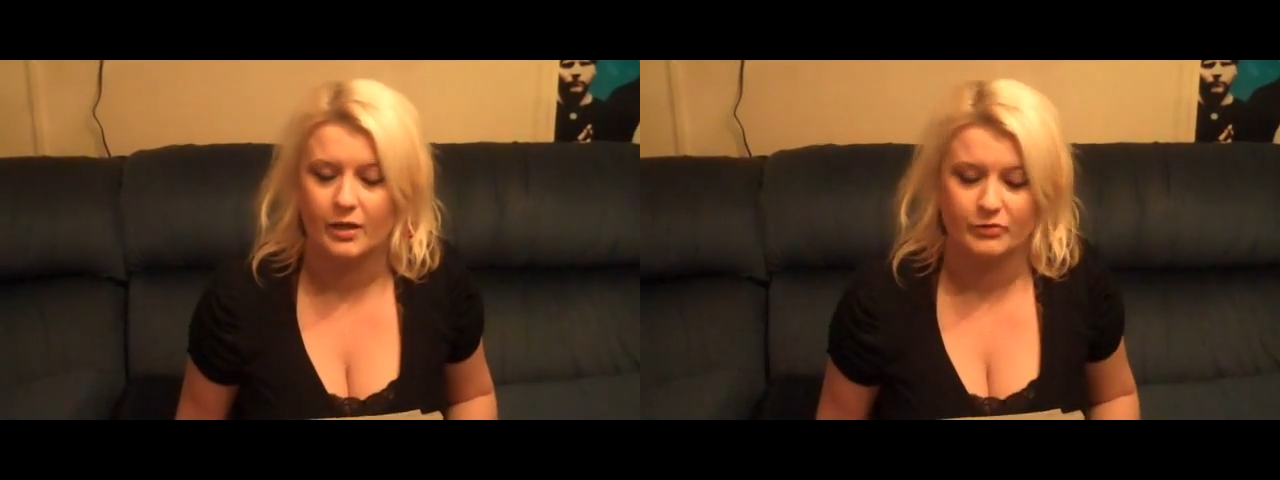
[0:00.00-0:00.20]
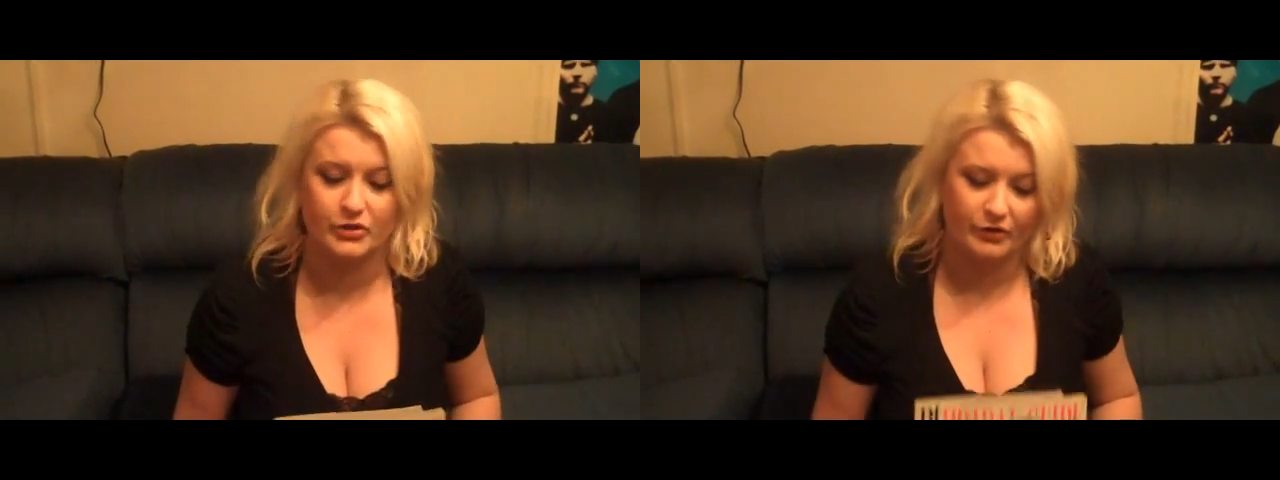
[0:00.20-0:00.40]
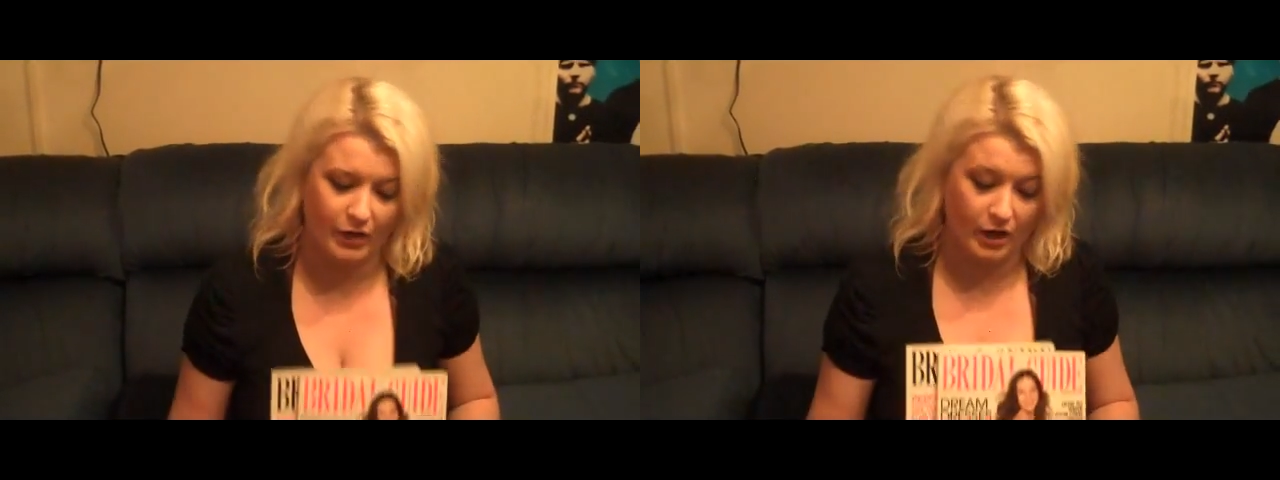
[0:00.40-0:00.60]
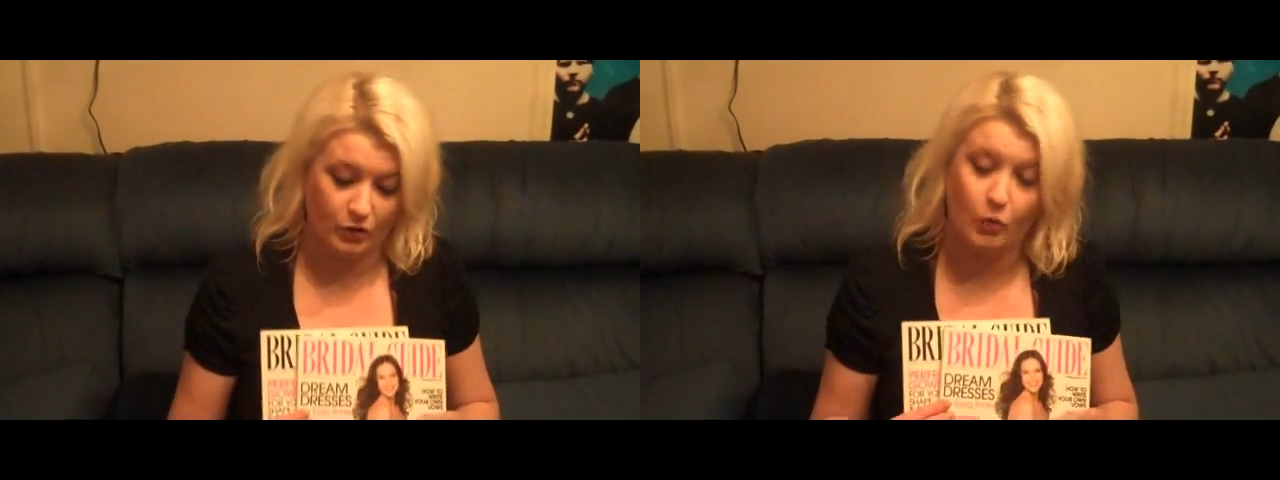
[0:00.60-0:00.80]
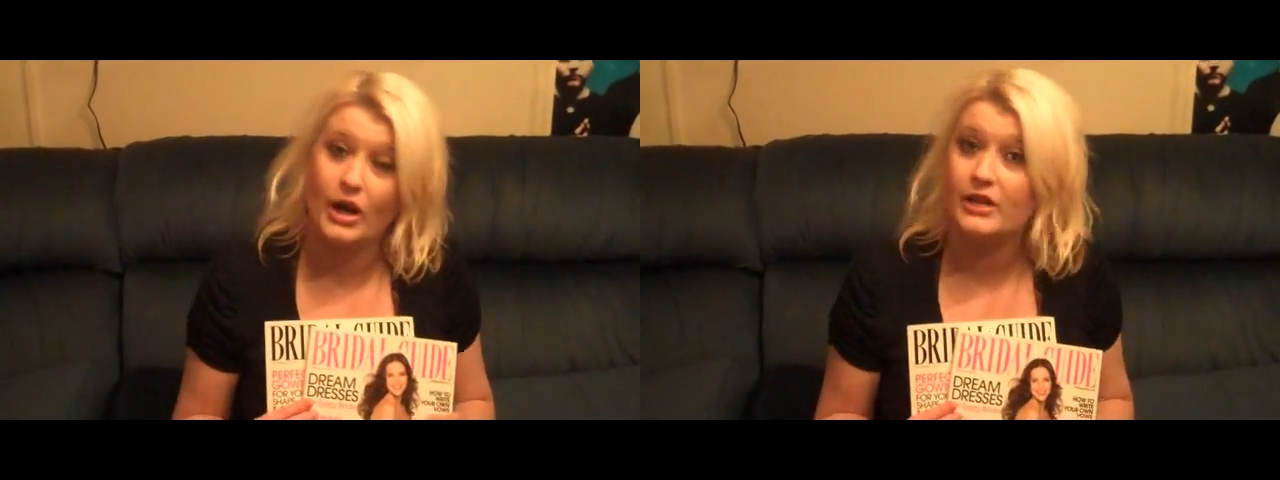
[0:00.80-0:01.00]
So I've
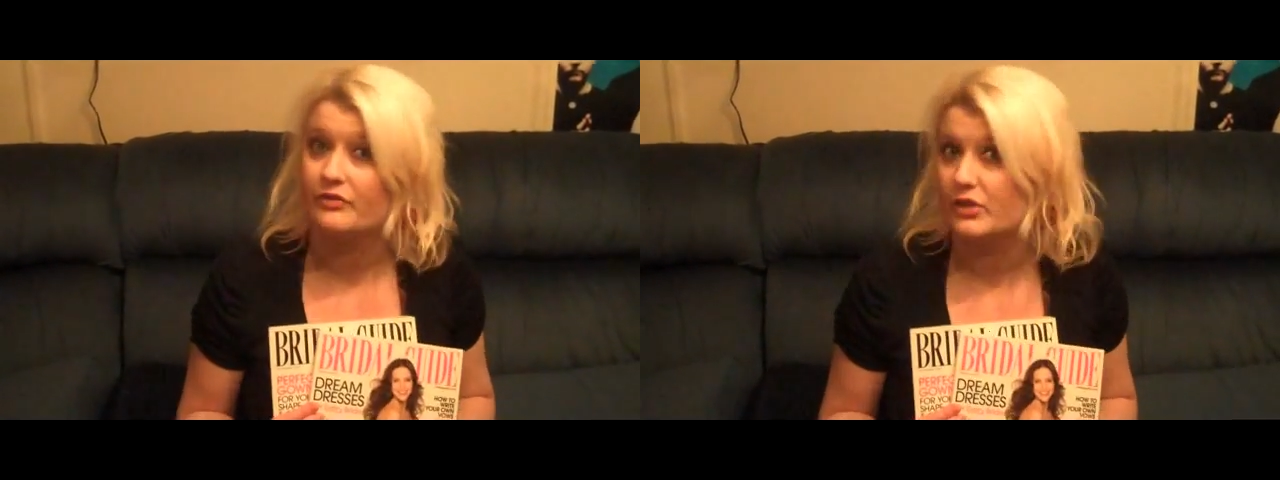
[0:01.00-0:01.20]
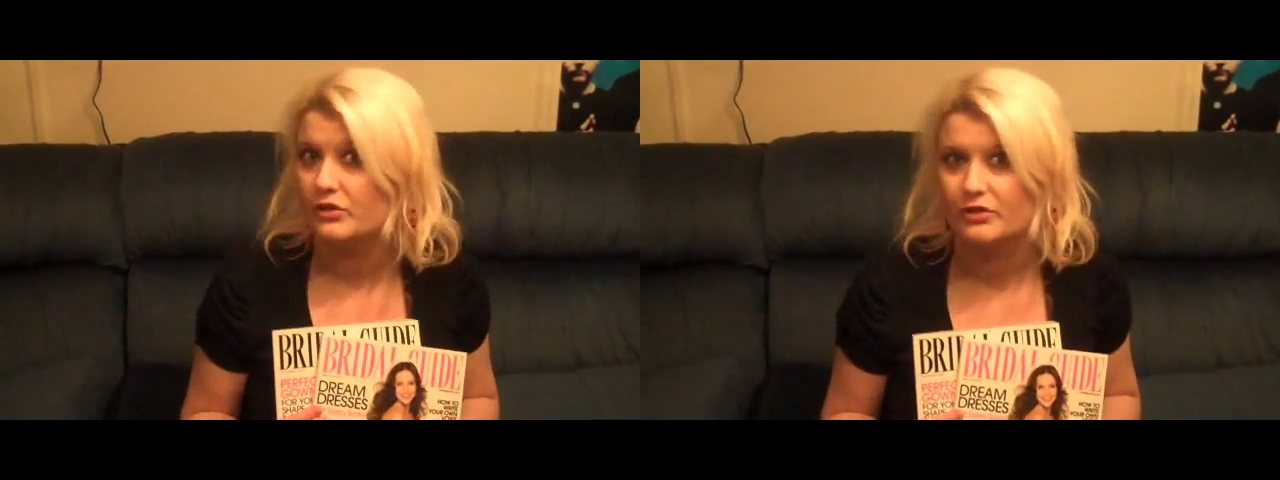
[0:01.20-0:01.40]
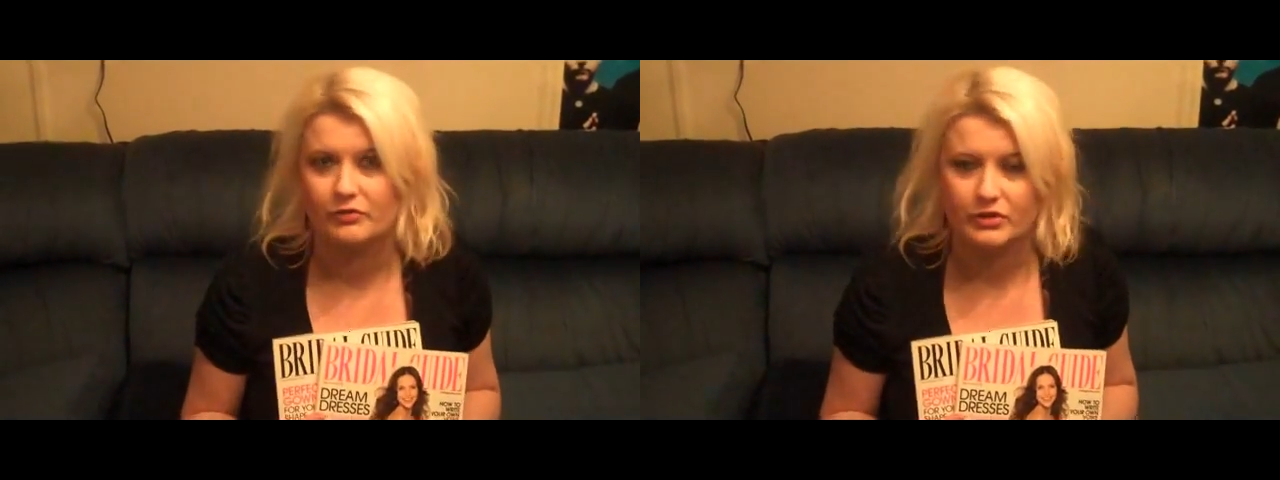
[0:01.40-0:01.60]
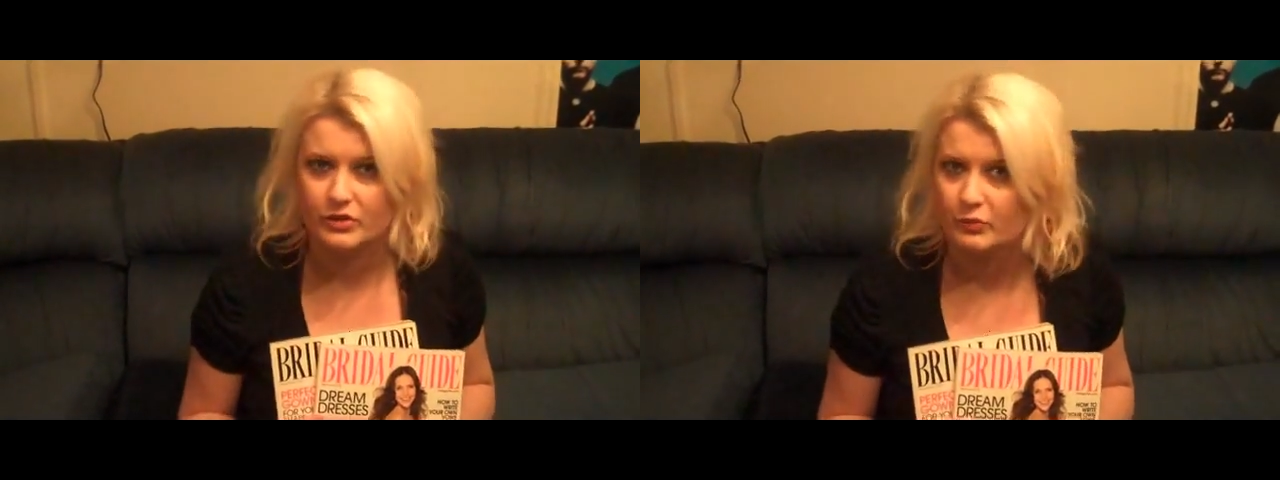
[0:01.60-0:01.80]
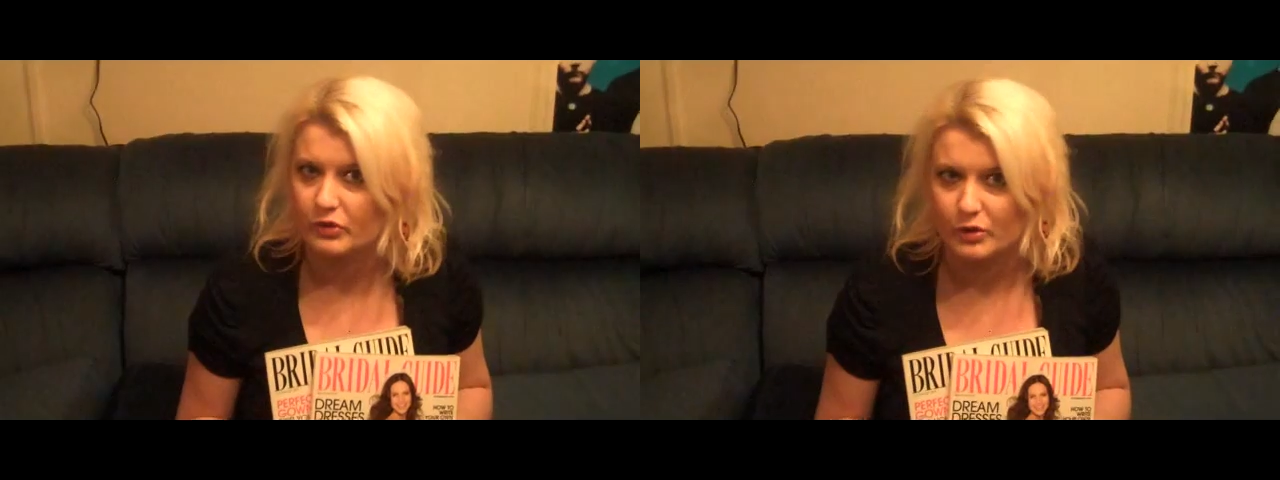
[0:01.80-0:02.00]
gotten quite a few different
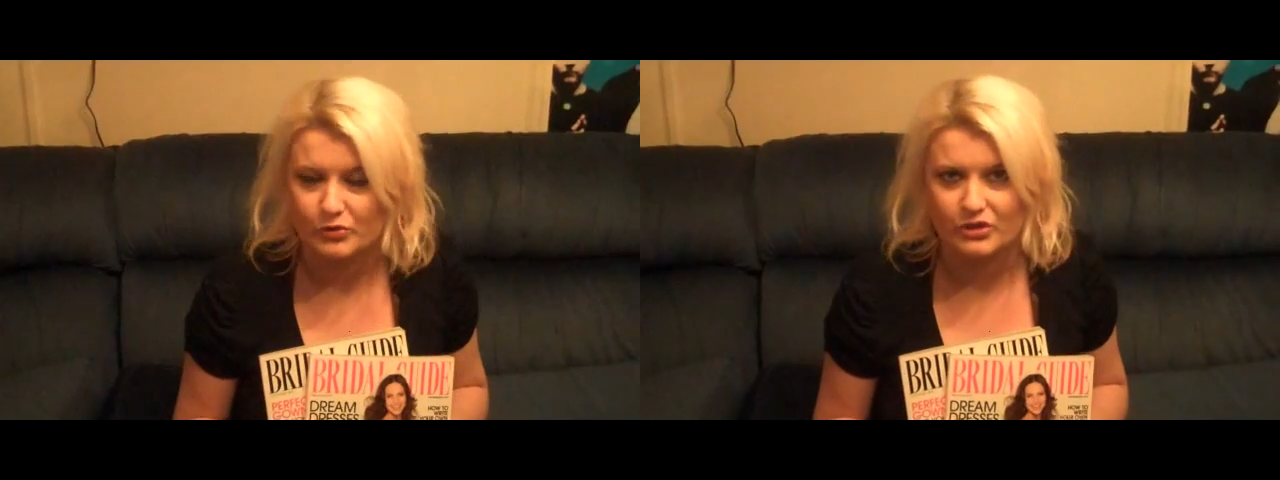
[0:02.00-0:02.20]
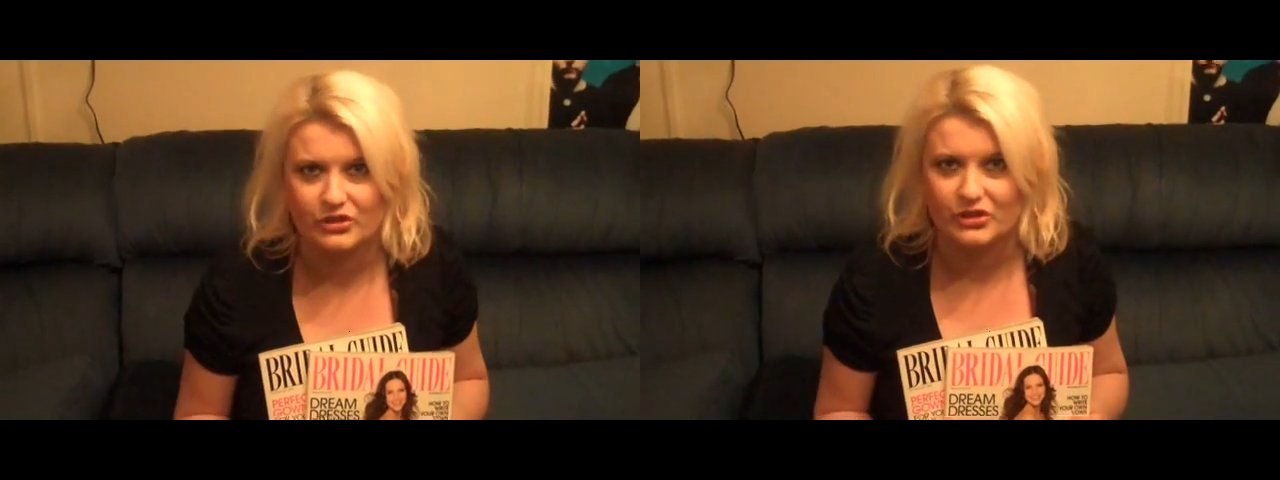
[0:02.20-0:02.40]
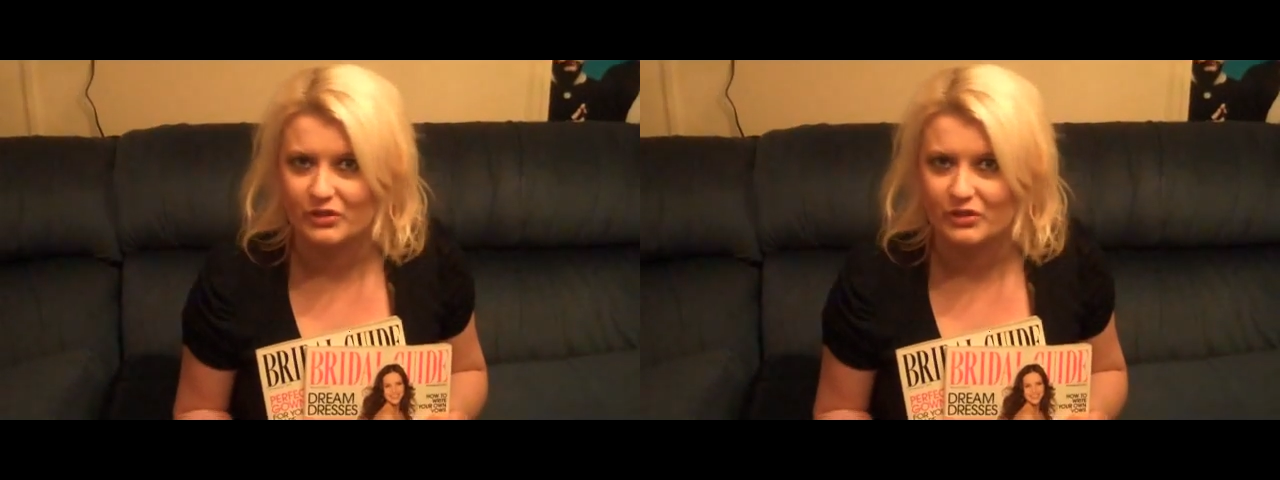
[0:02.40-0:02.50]
subscriptions,